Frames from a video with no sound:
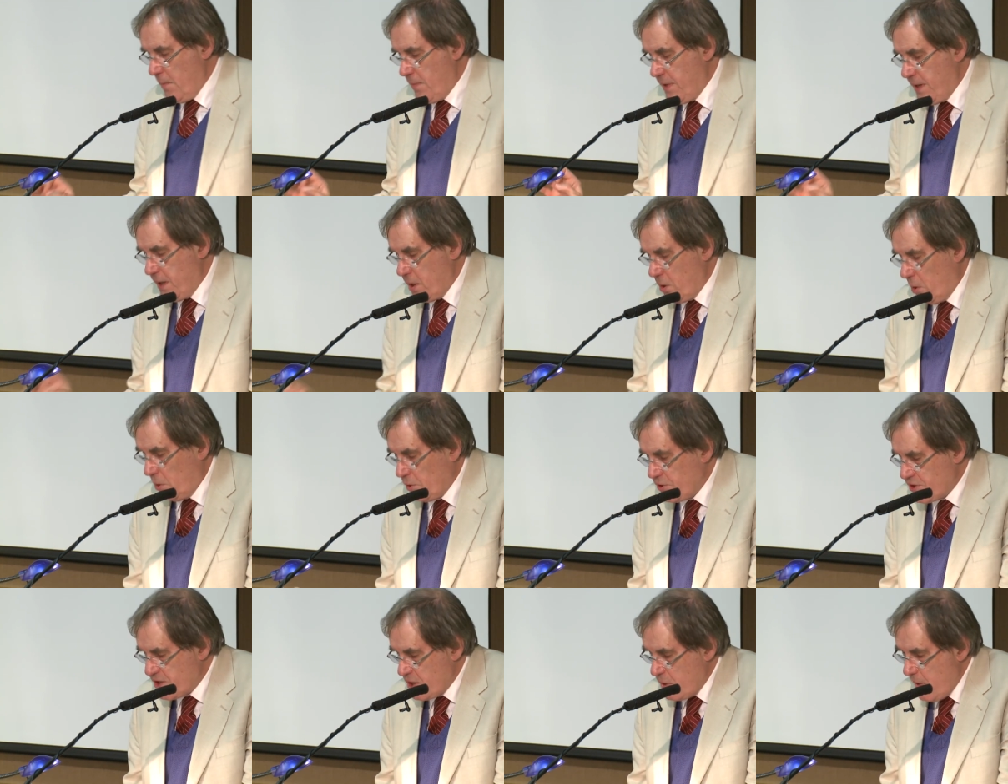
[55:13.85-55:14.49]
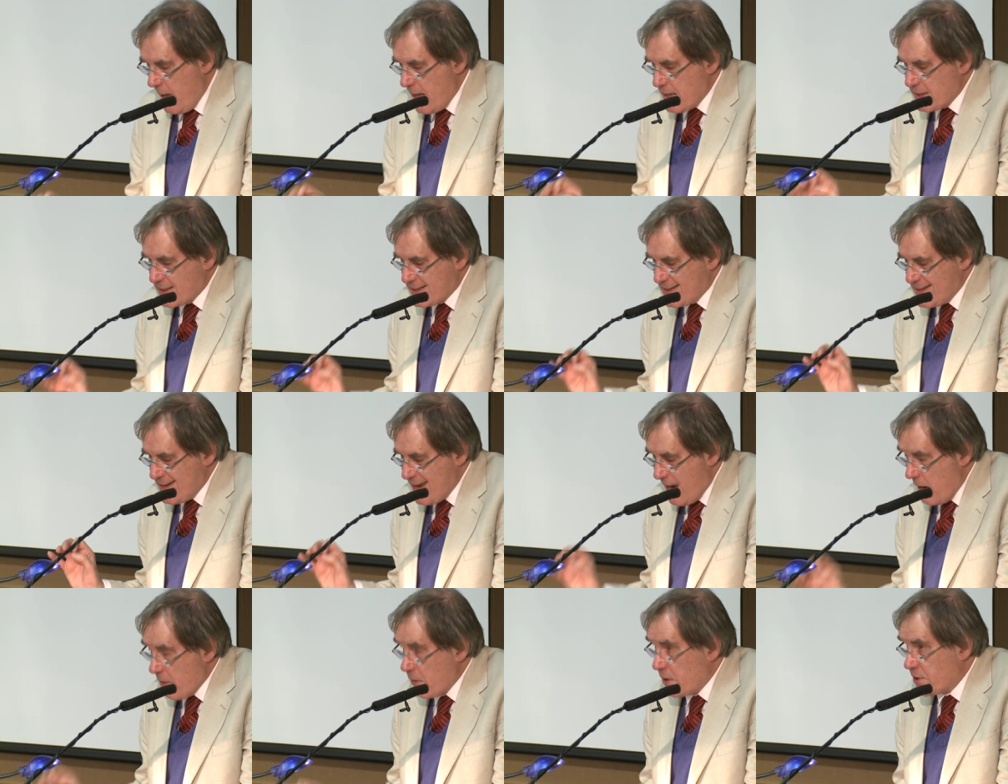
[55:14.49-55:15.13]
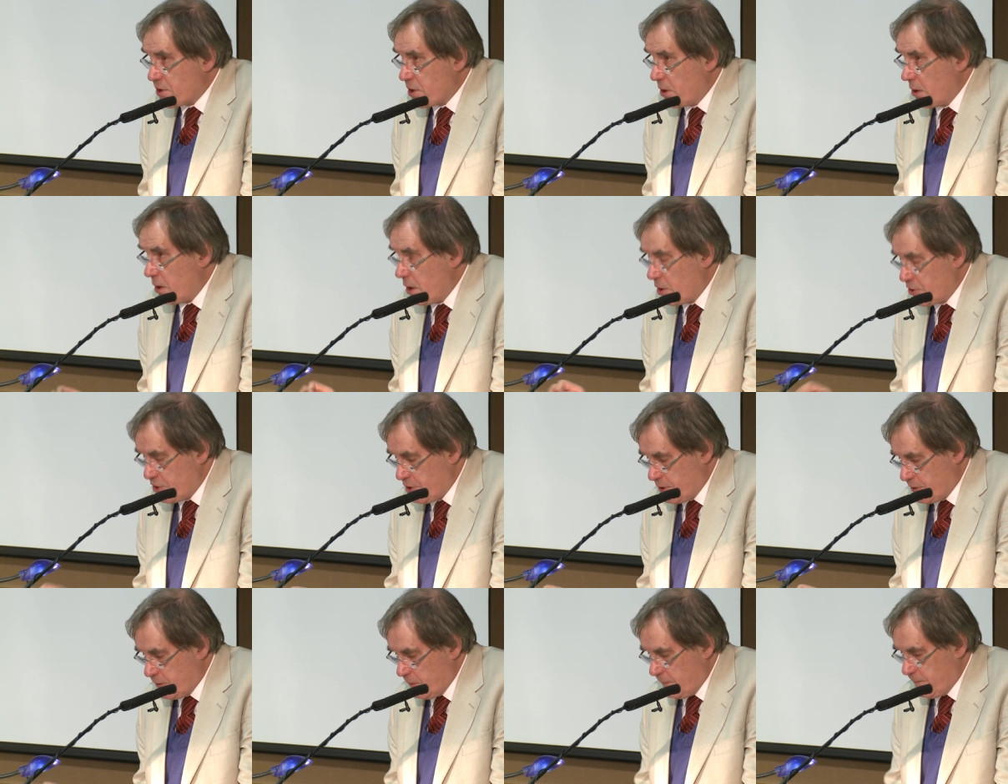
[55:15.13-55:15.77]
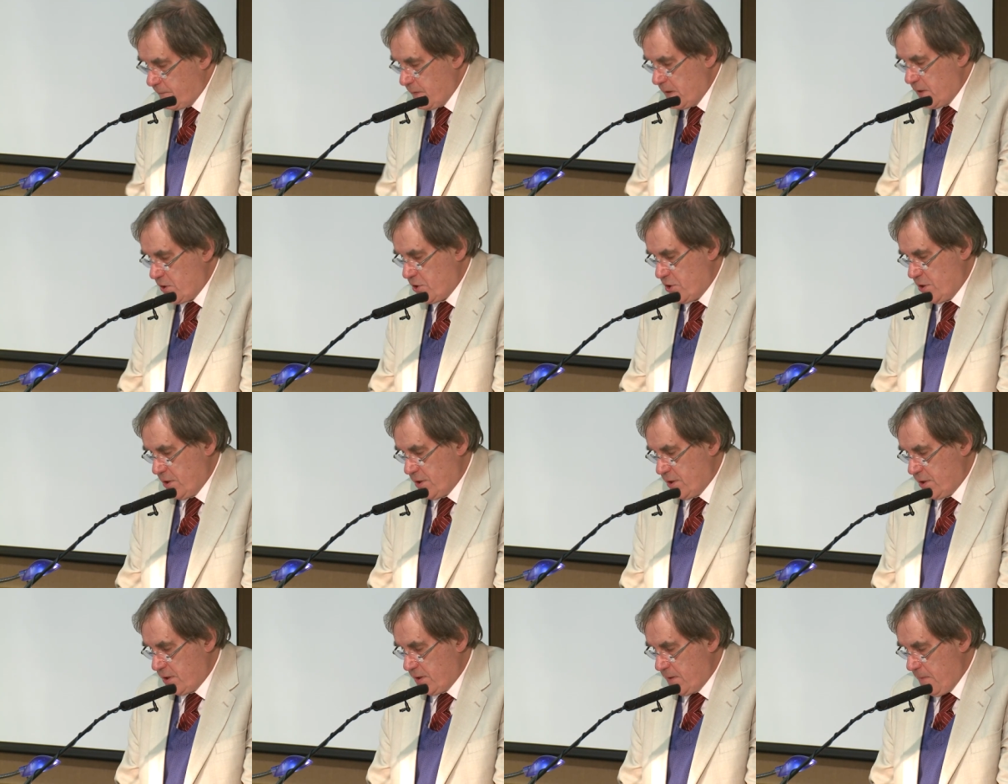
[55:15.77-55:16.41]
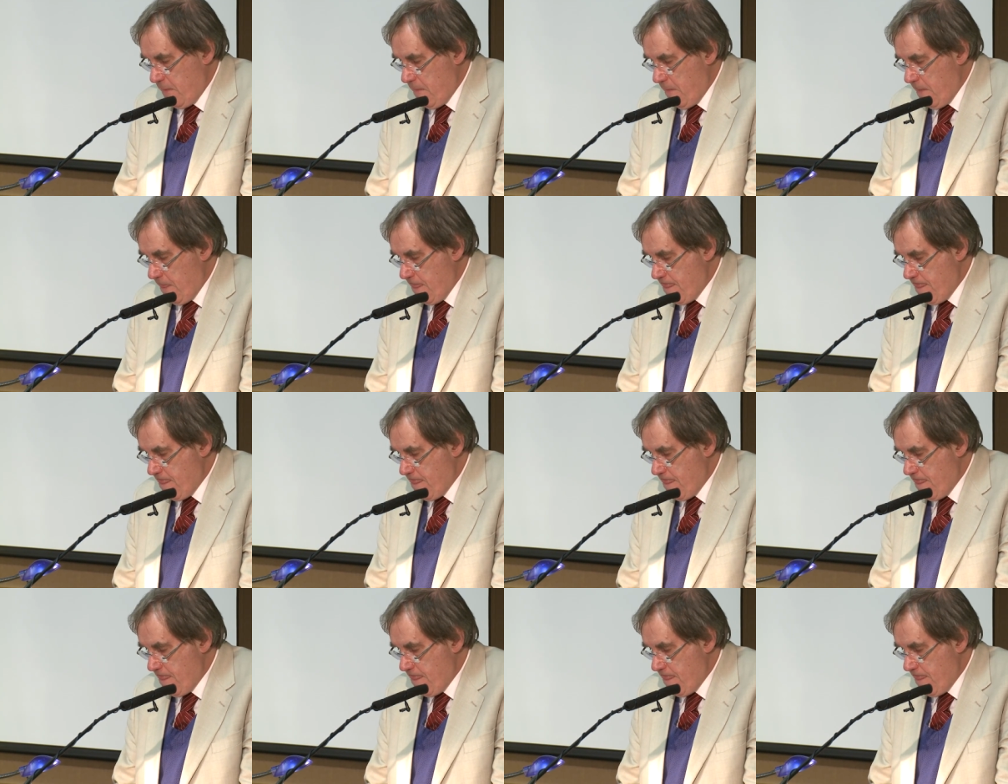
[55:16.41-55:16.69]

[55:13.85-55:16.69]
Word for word: But it also has narratological features.